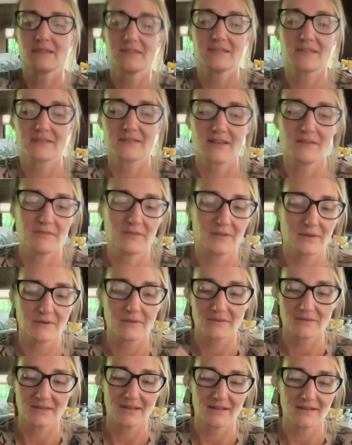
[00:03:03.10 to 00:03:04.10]
doesn't have a
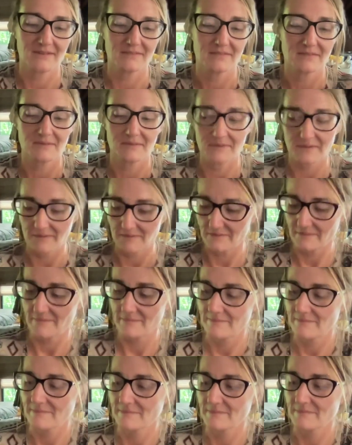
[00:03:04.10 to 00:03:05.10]
logo. That has a logo.
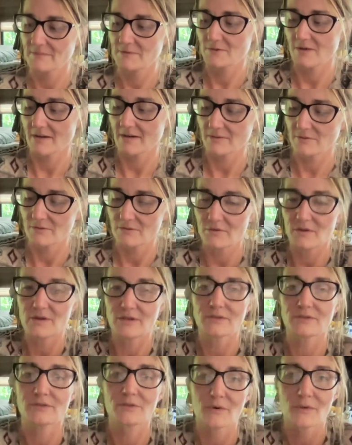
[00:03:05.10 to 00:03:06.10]
I'm trying to
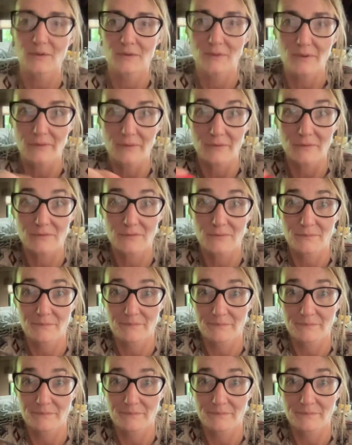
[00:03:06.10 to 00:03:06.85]
avoid showing logos.